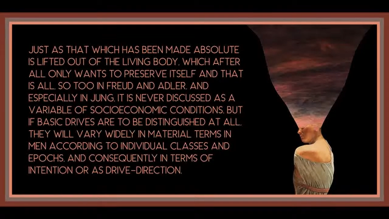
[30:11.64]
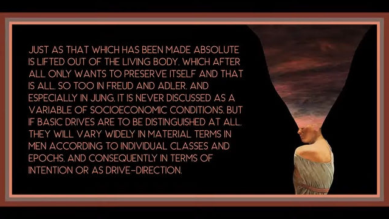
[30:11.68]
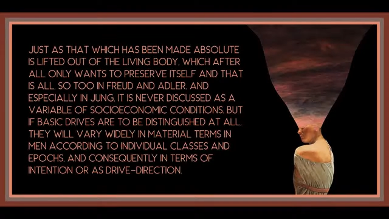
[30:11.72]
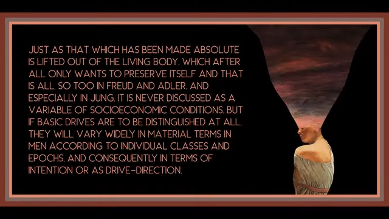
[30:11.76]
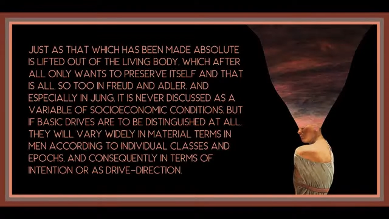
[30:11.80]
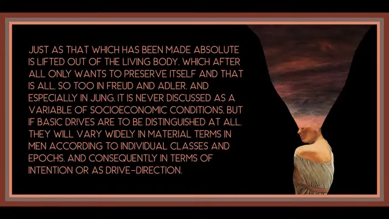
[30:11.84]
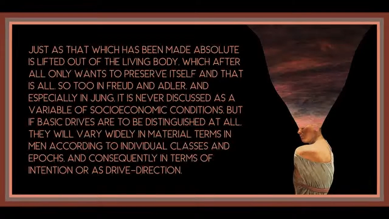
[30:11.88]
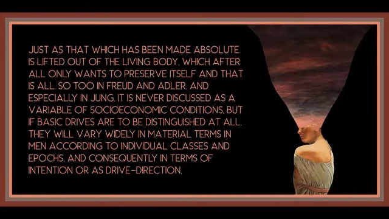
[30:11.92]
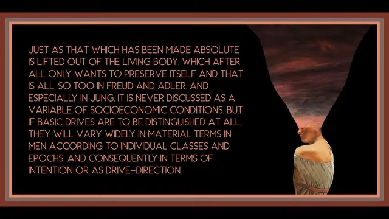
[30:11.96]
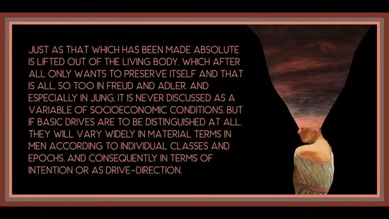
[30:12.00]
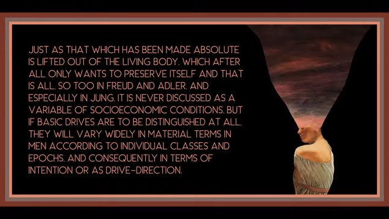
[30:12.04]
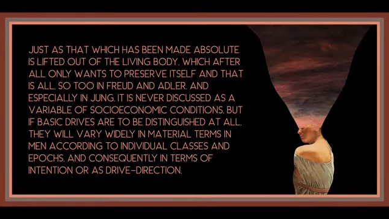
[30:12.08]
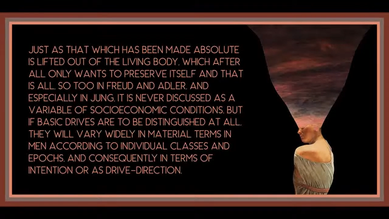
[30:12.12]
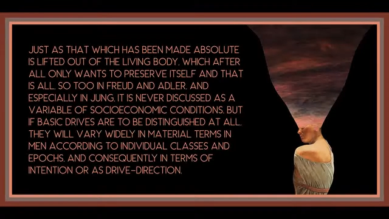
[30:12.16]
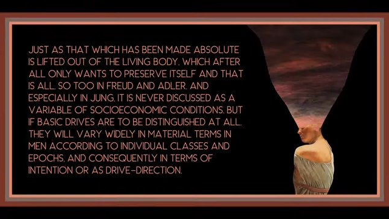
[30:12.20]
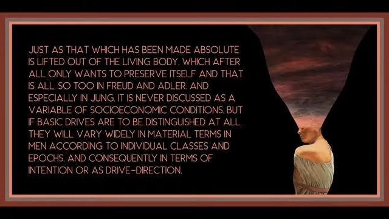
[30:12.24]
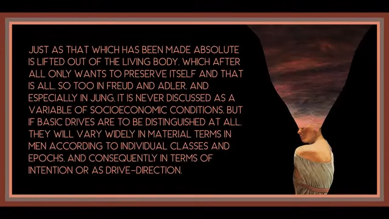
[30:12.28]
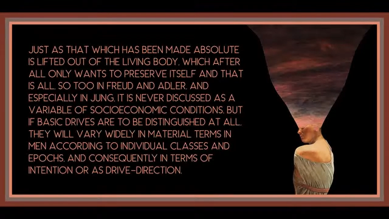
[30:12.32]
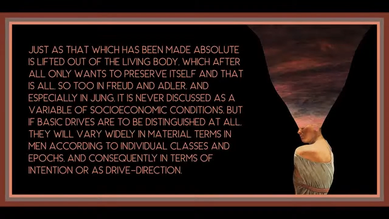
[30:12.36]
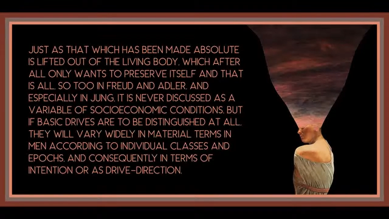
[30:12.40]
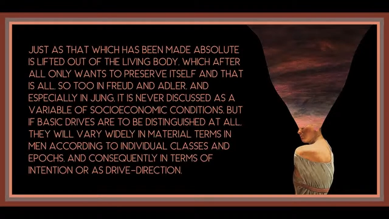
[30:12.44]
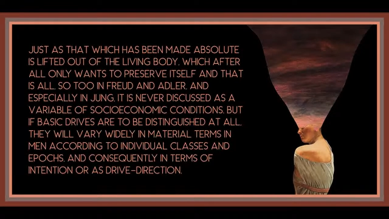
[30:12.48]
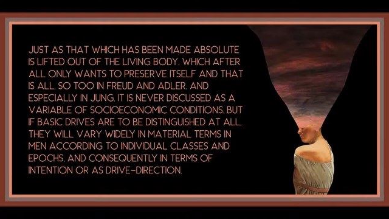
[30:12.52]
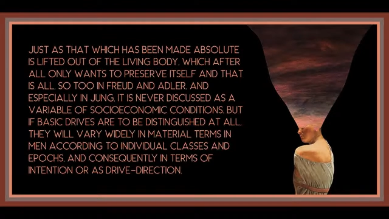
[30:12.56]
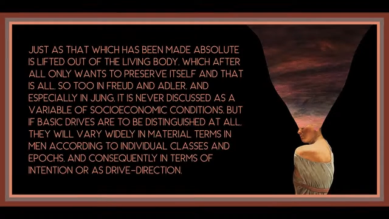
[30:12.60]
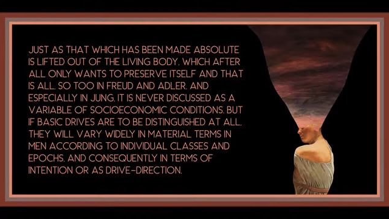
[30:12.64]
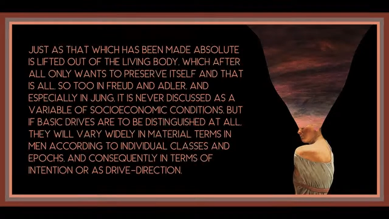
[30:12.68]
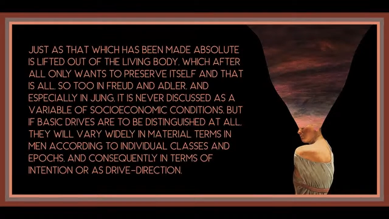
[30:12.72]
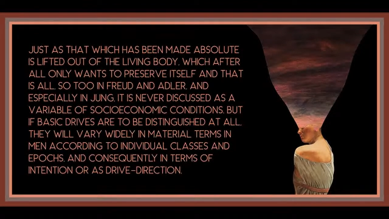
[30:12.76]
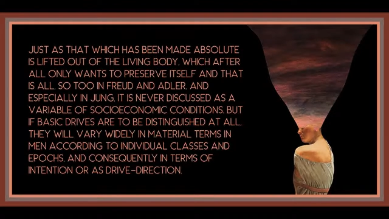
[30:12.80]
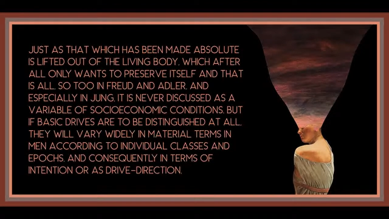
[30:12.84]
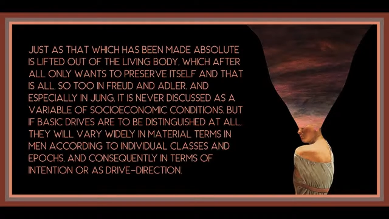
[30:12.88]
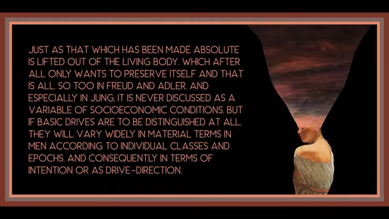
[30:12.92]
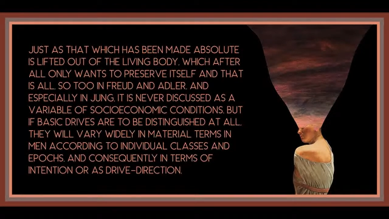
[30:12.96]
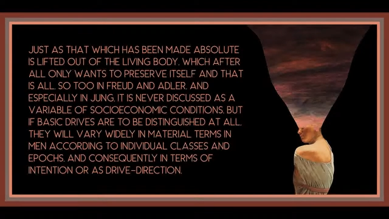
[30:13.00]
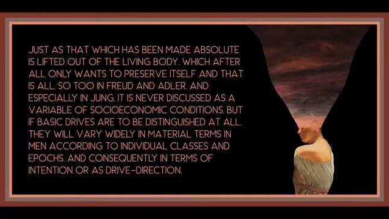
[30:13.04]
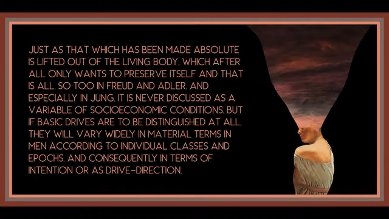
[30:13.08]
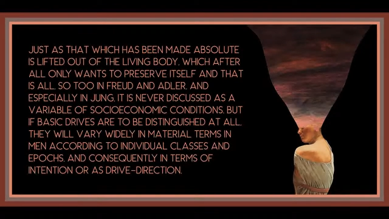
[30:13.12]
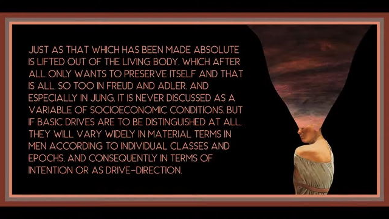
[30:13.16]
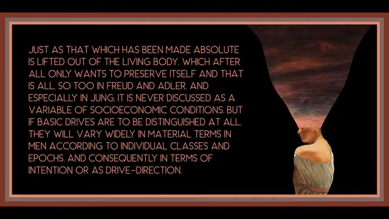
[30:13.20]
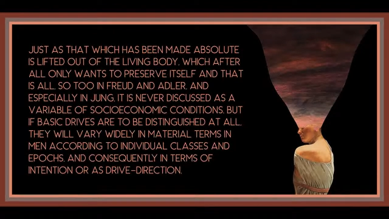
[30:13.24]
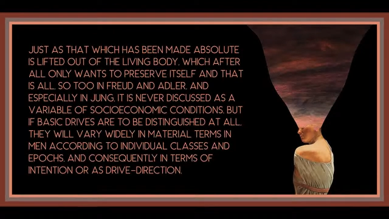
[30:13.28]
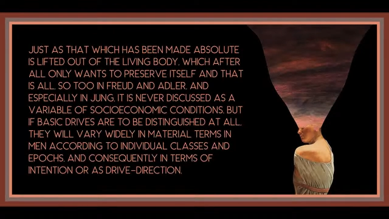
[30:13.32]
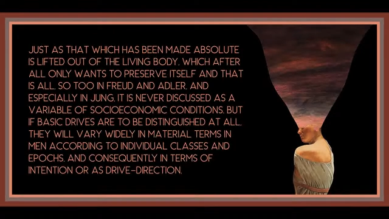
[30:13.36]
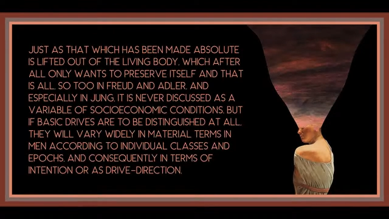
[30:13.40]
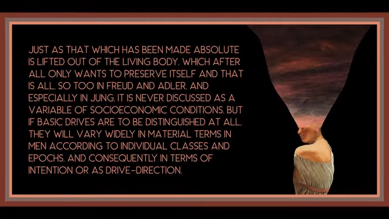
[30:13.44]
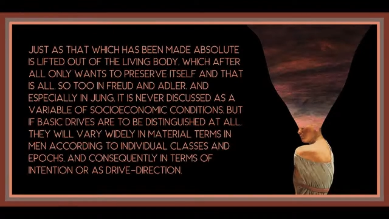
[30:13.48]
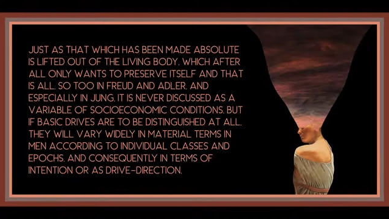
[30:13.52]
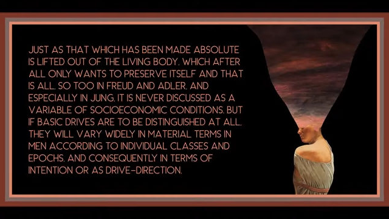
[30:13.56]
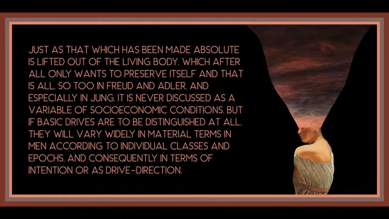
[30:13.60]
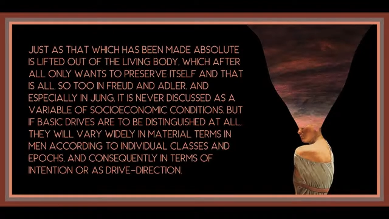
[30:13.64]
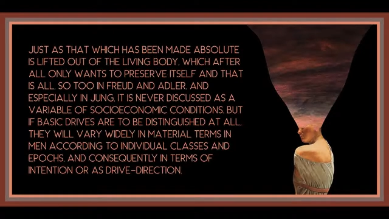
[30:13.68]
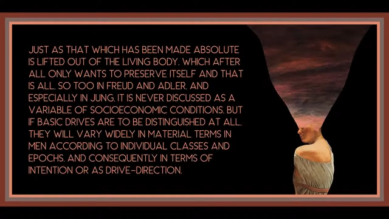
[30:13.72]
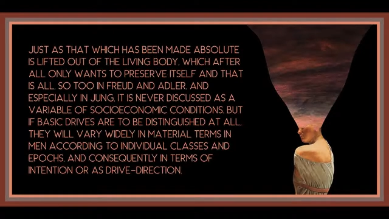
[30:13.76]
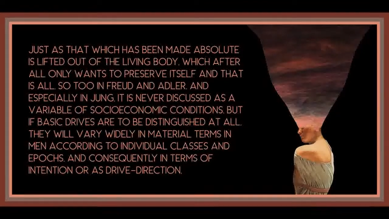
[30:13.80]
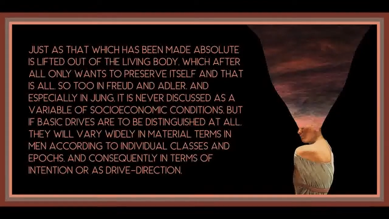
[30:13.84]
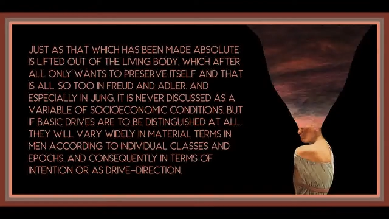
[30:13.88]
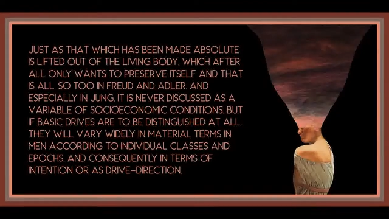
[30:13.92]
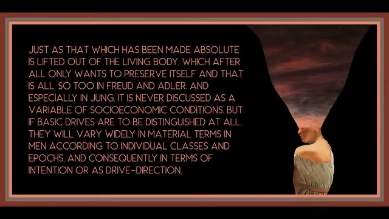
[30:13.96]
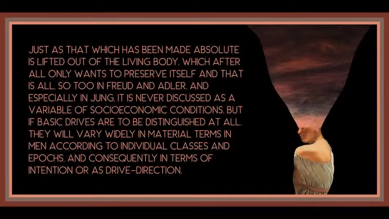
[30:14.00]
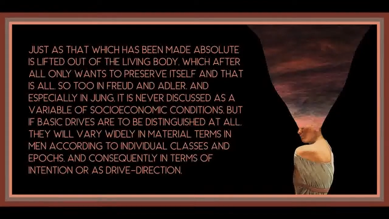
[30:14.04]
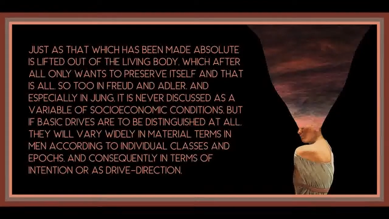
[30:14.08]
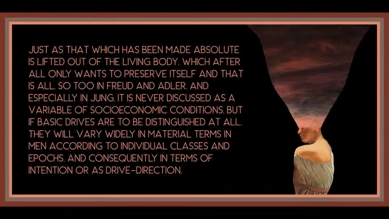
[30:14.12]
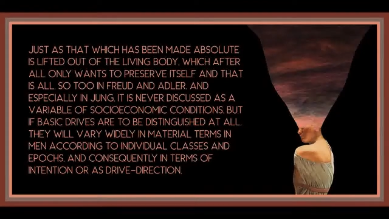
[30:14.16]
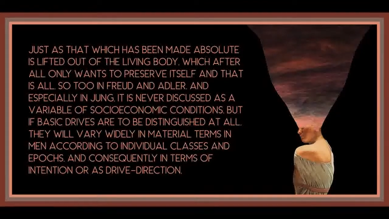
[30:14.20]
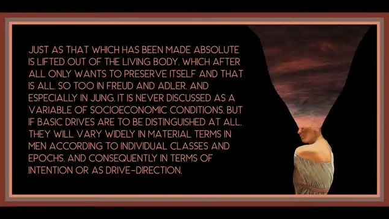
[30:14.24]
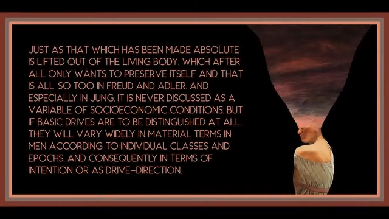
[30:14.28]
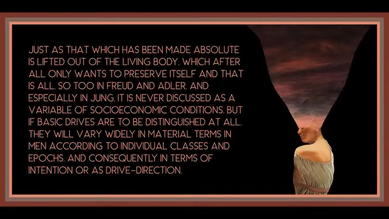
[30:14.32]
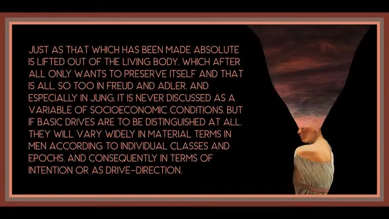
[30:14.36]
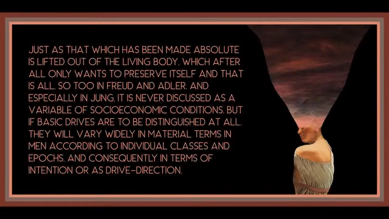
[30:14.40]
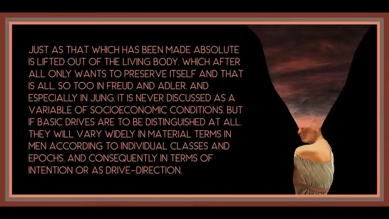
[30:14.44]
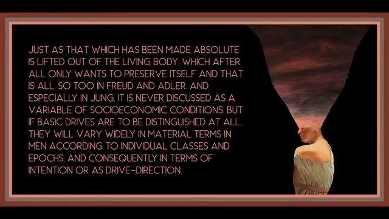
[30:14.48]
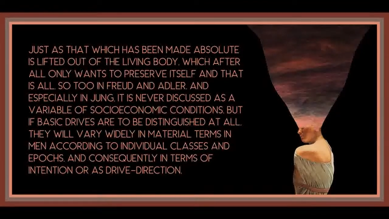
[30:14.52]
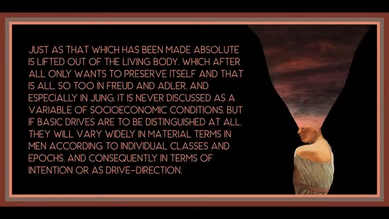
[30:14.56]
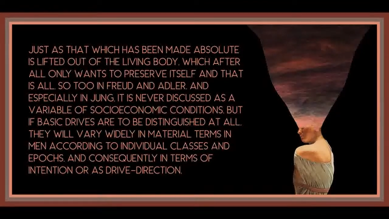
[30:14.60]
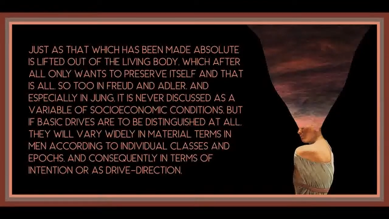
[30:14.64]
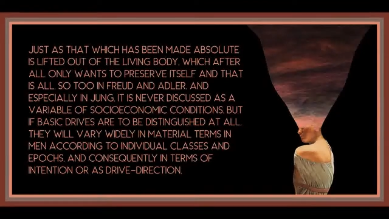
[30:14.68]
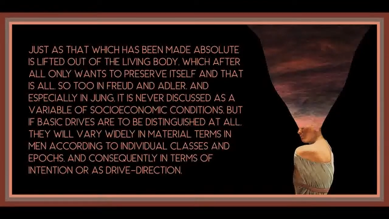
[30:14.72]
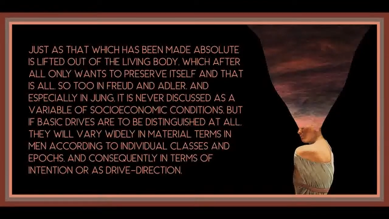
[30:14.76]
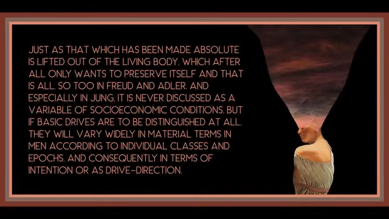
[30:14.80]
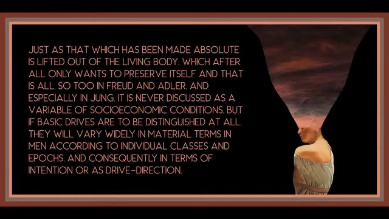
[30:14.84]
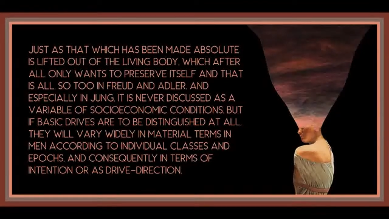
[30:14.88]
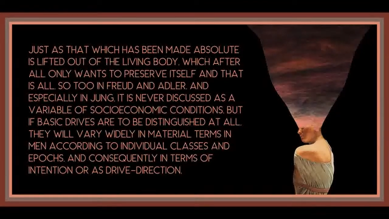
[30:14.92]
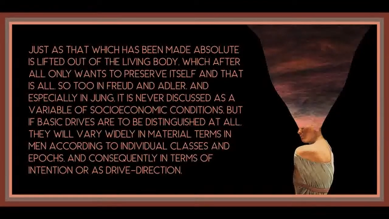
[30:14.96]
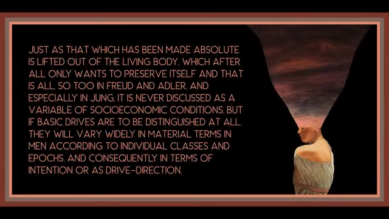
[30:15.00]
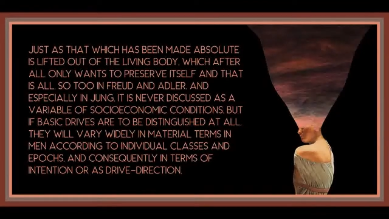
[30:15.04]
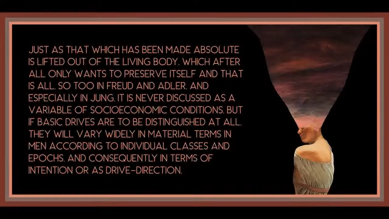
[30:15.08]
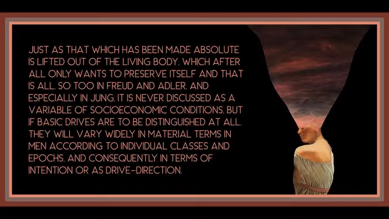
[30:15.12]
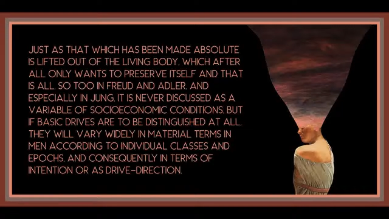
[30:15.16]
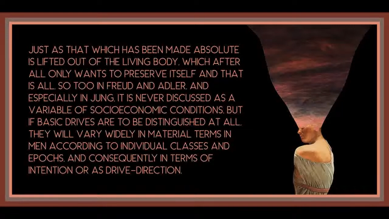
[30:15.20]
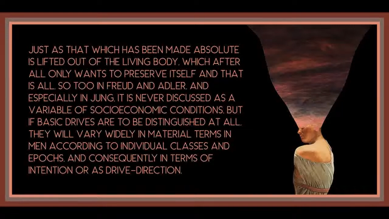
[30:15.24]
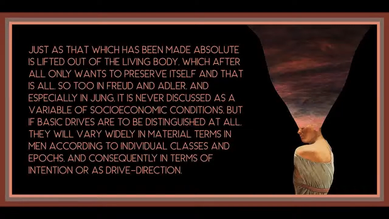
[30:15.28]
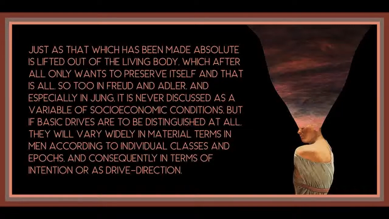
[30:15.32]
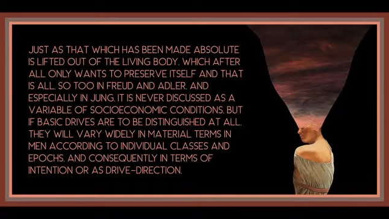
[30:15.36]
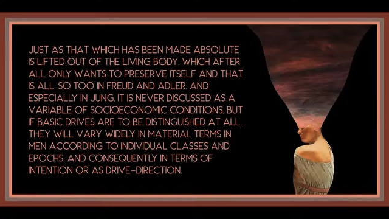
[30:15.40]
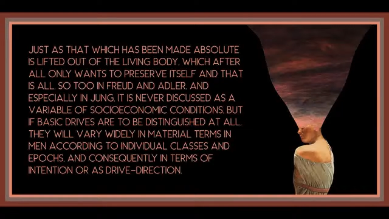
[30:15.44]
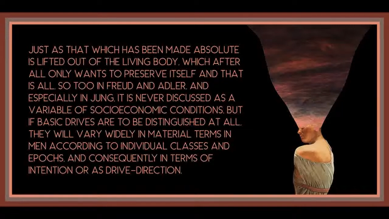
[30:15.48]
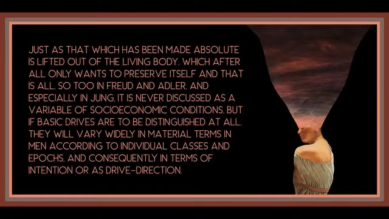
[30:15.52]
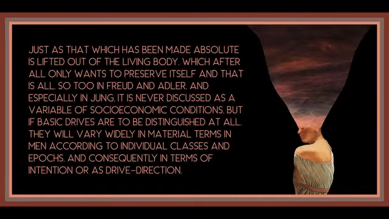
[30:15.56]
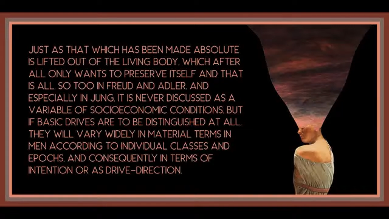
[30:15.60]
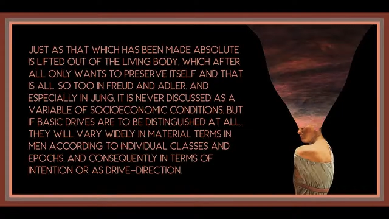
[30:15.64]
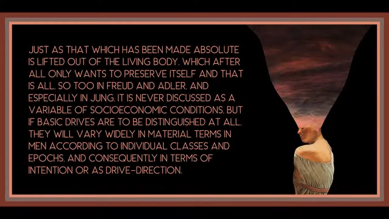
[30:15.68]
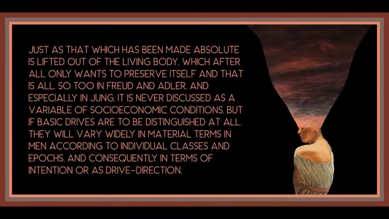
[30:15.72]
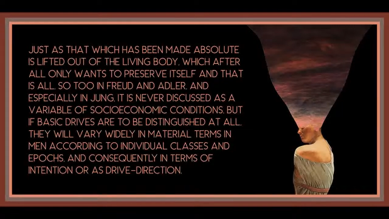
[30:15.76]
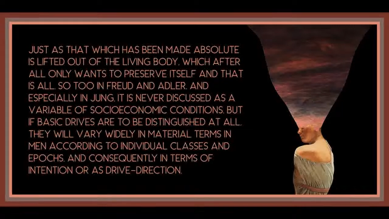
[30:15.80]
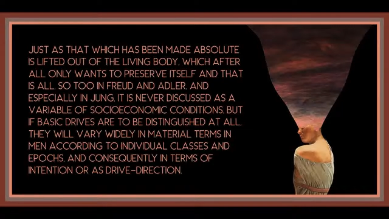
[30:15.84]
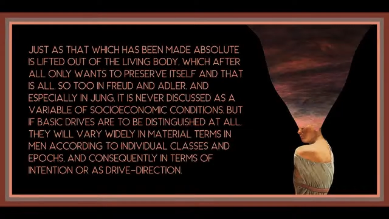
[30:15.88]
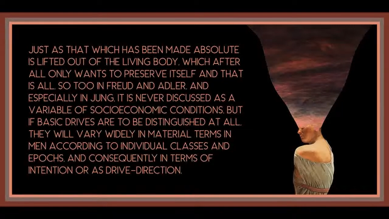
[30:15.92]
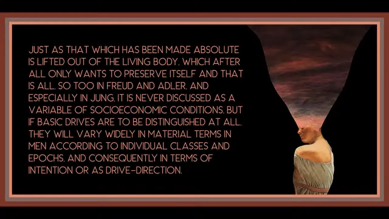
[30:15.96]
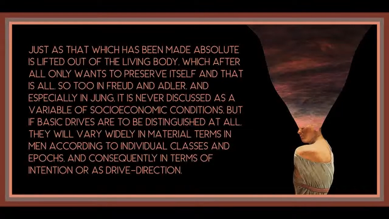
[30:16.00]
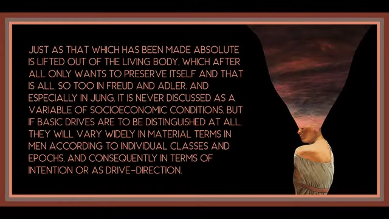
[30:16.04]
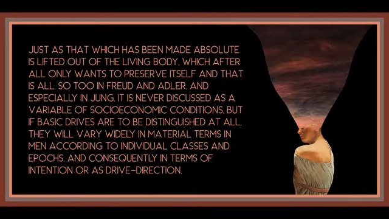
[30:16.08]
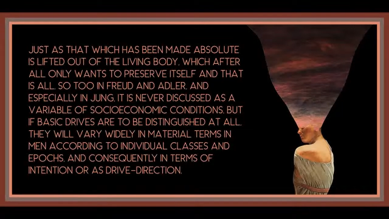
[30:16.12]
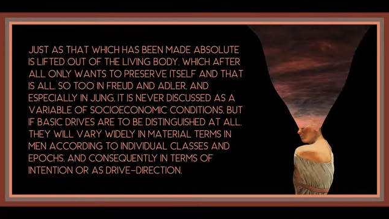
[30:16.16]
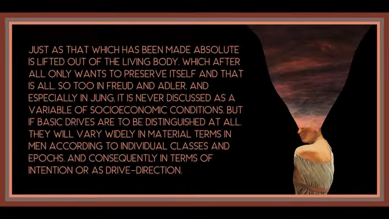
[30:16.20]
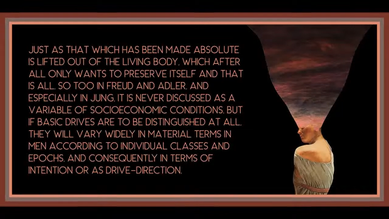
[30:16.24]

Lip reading: (no speaker visible)